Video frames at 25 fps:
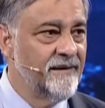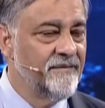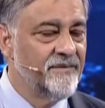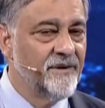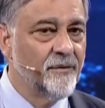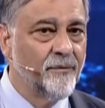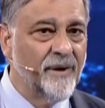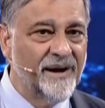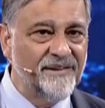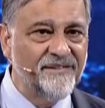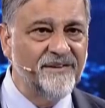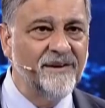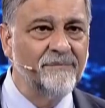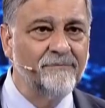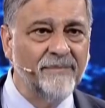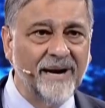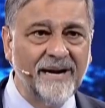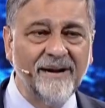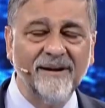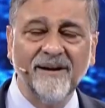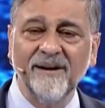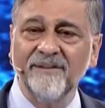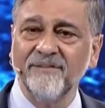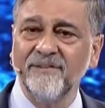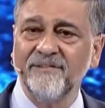The Western
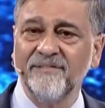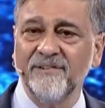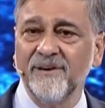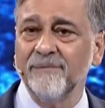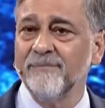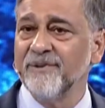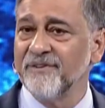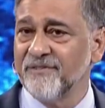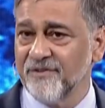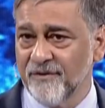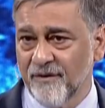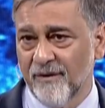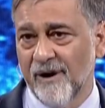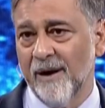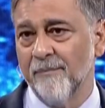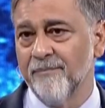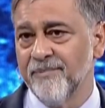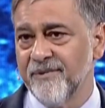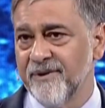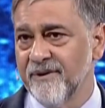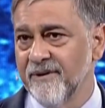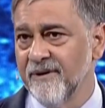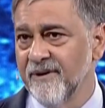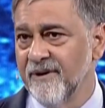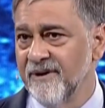medical system is
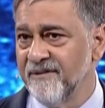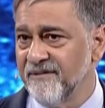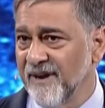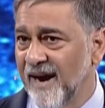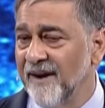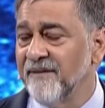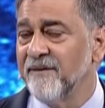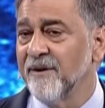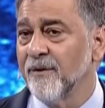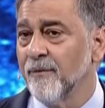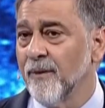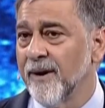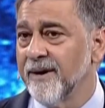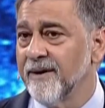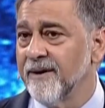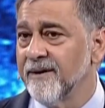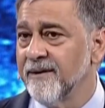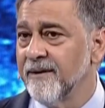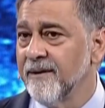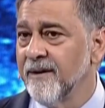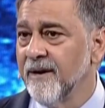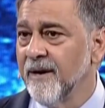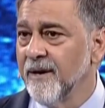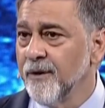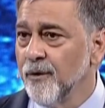corrupt. It's antiquated.
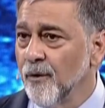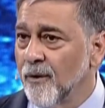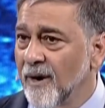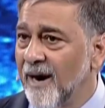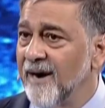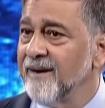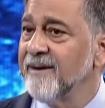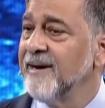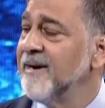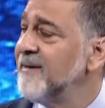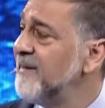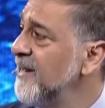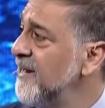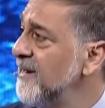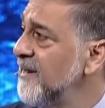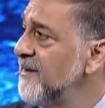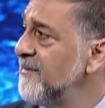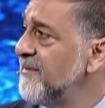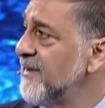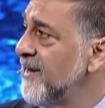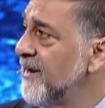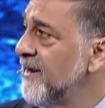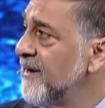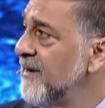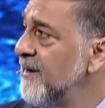You can't get data
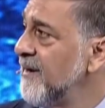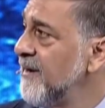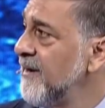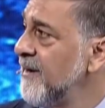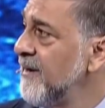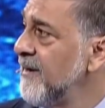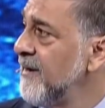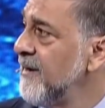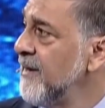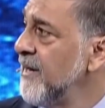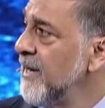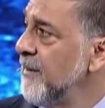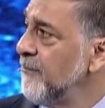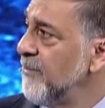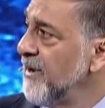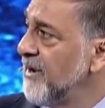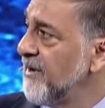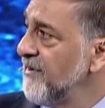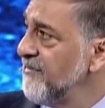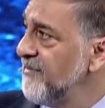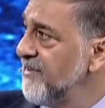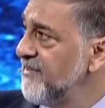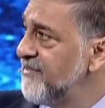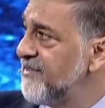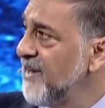there.
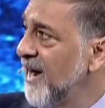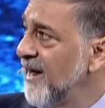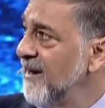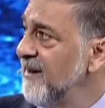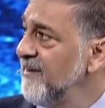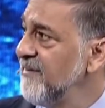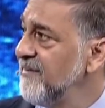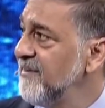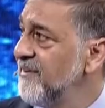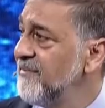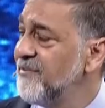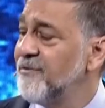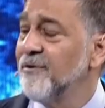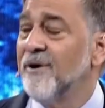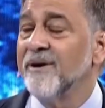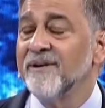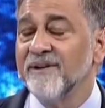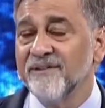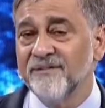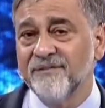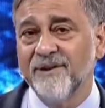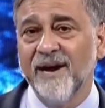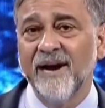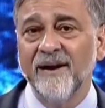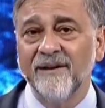Because the challenge is to
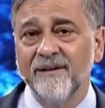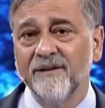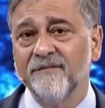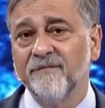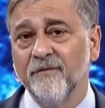understand